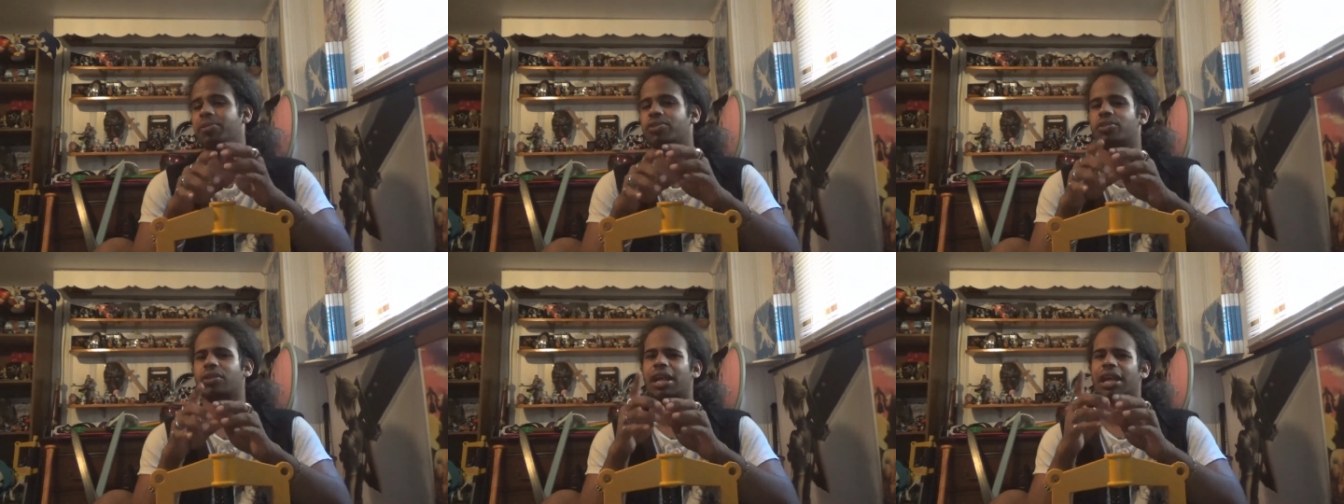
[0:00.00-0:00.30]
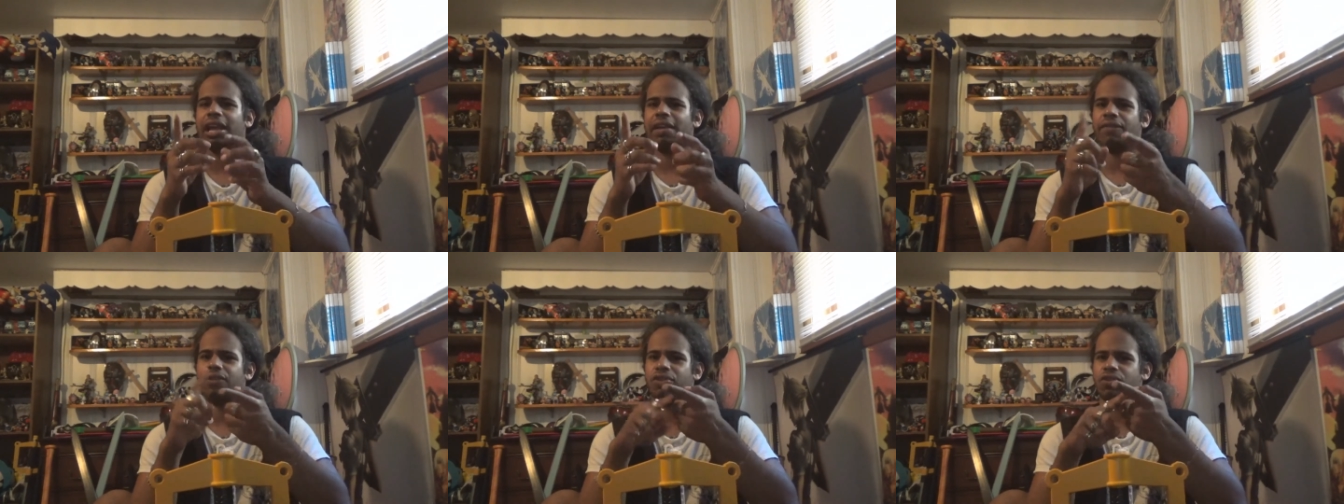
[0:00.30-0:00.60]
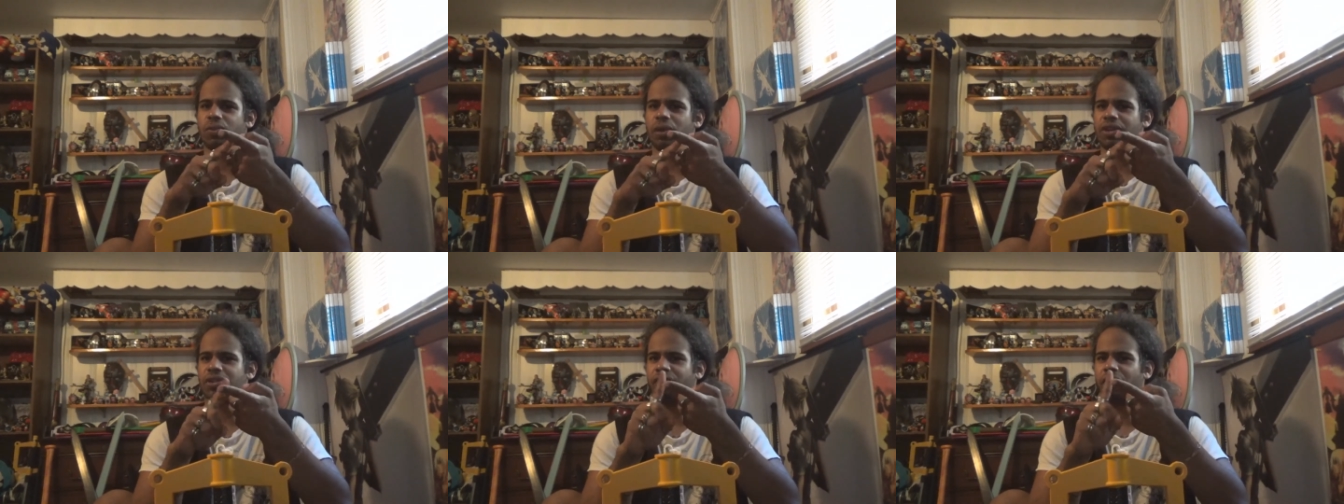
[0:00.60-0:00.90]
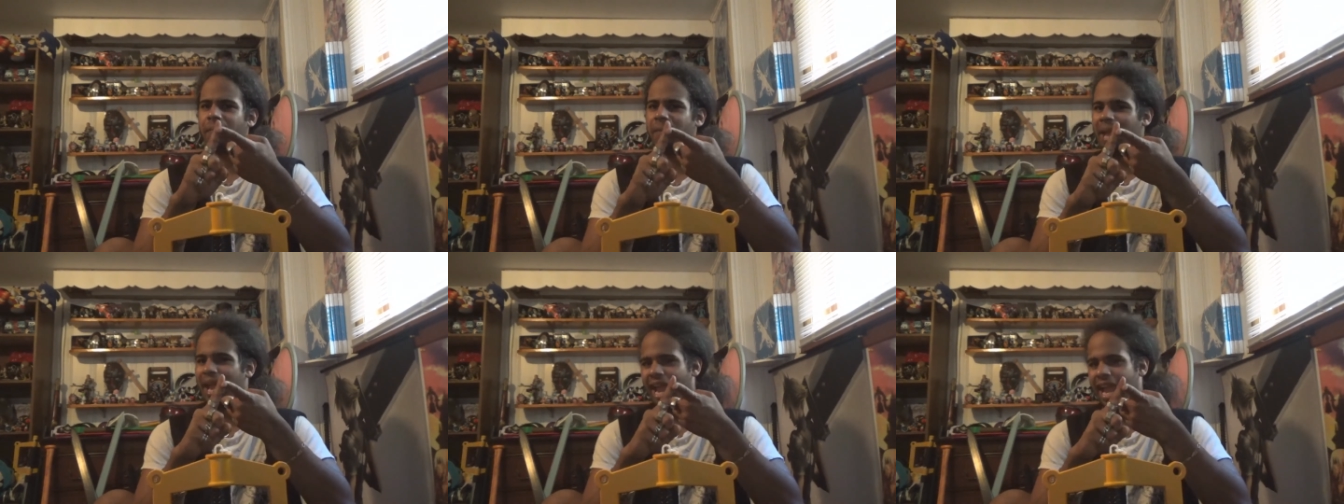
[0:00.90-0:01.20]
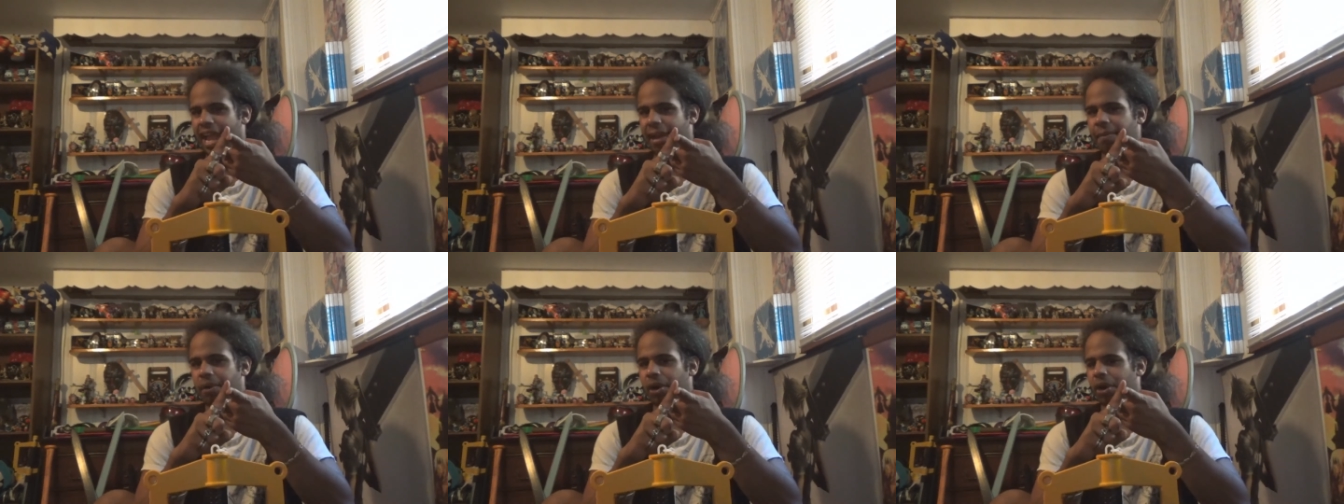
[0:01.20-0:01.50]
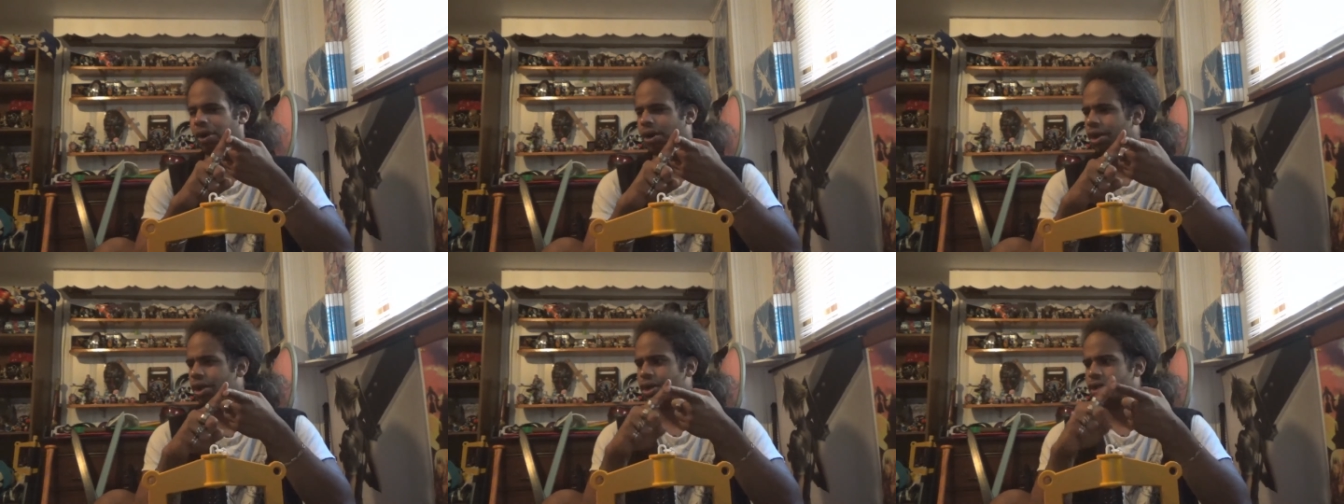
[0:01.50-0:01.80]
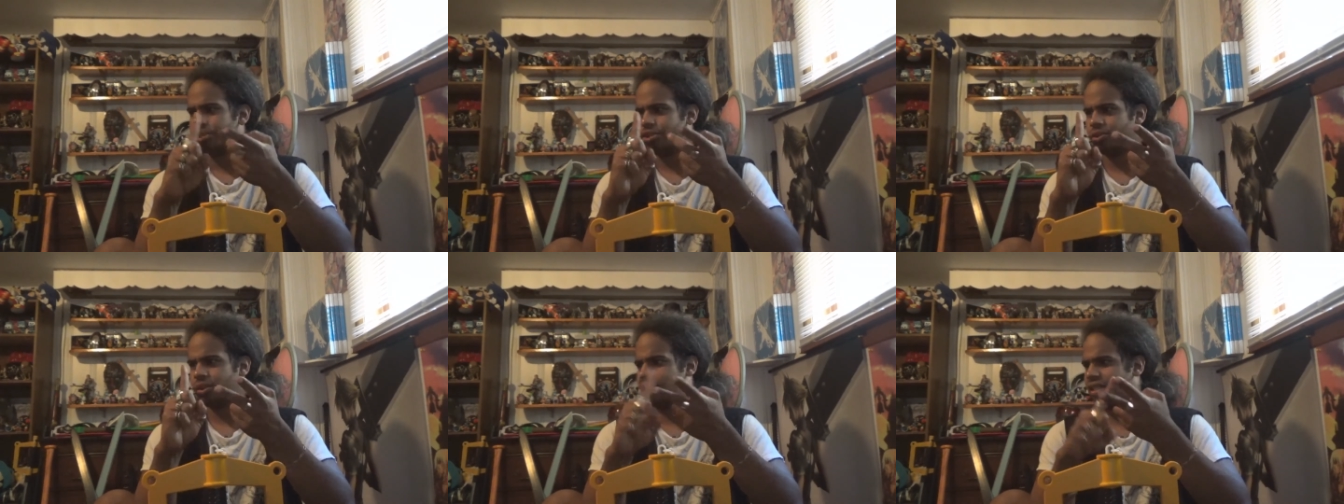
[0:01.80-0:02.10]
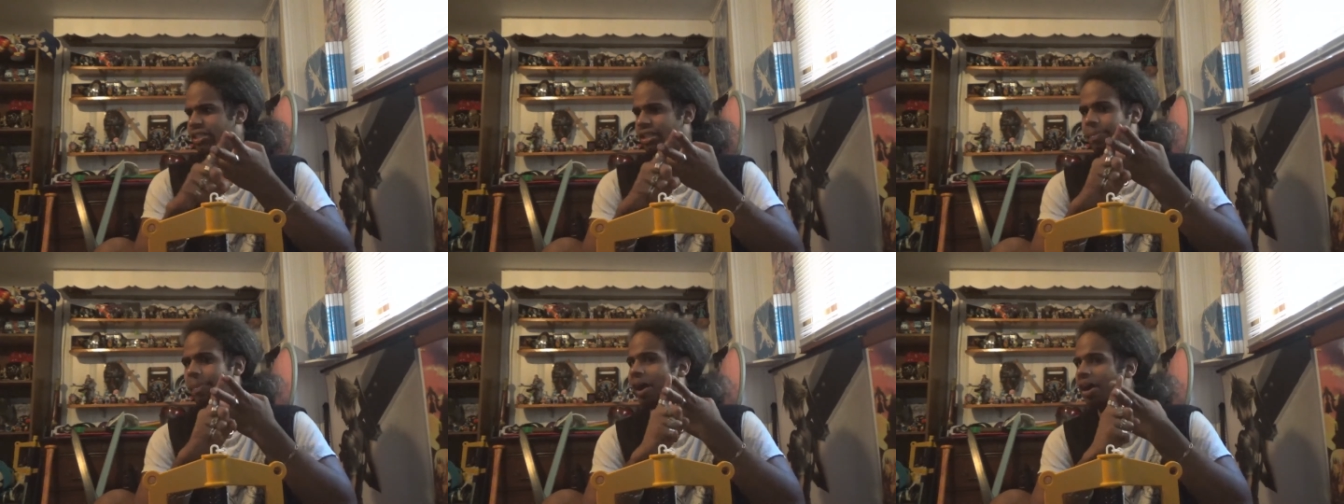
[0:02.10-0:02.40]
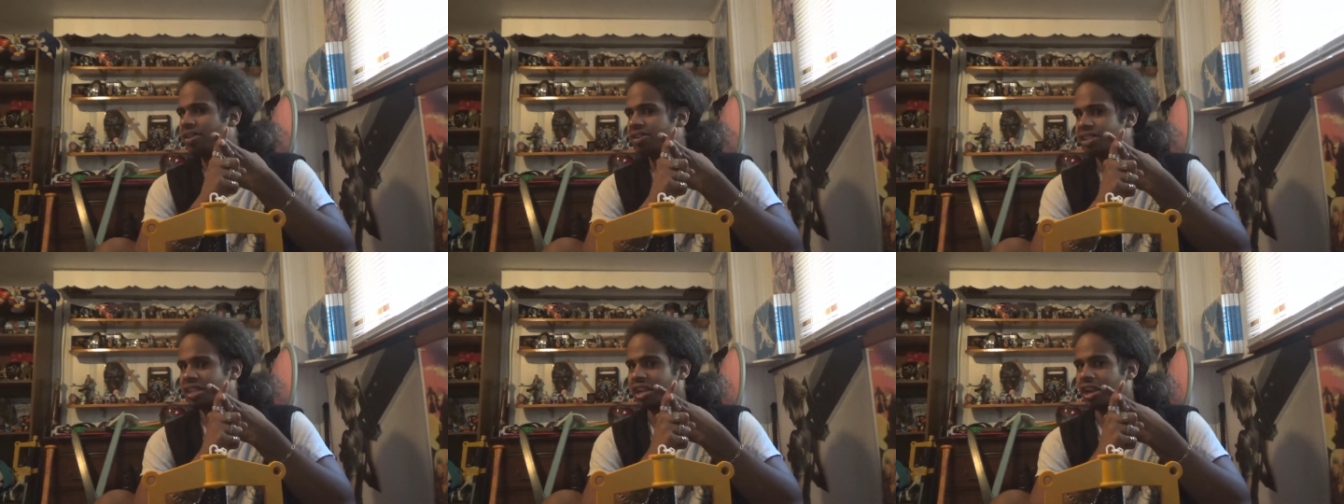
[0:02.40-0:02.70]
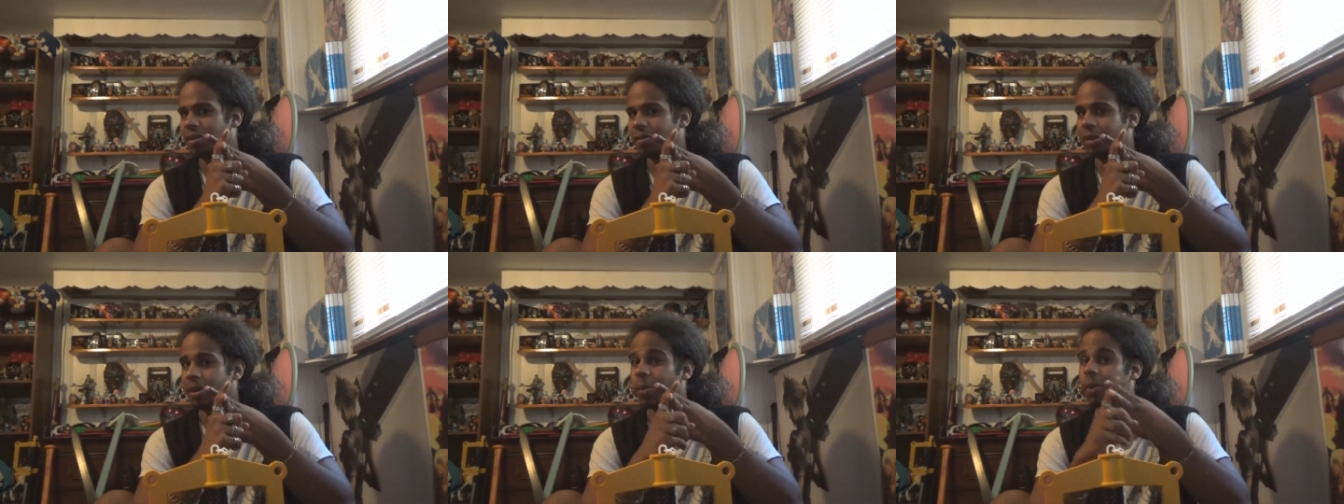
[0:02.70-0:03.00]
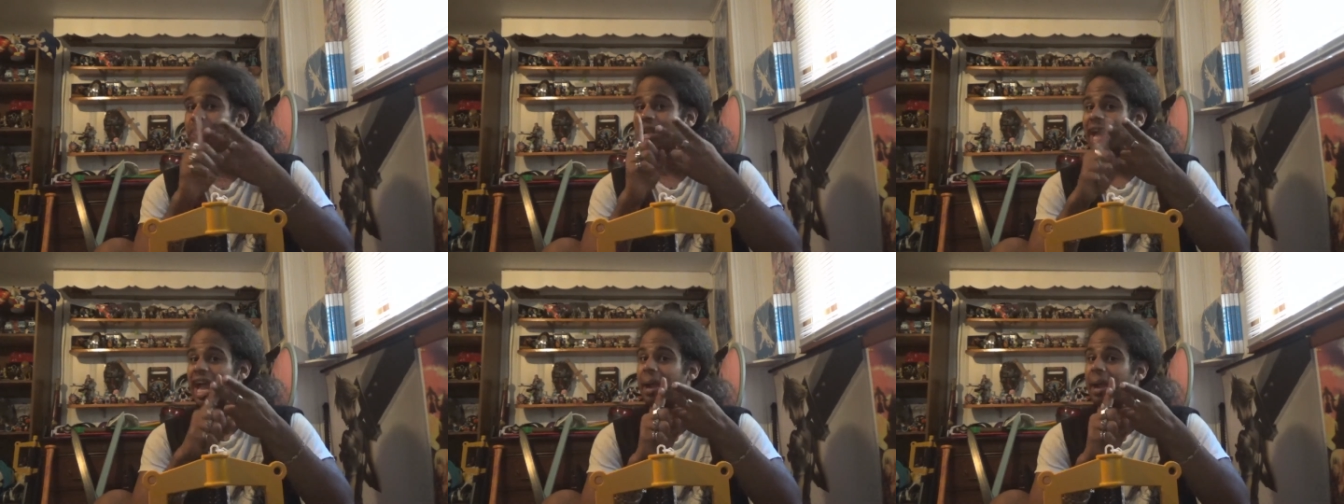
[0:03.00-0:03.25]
able to like if you switch from the hammer to let's say Pirates of the Caribbean one,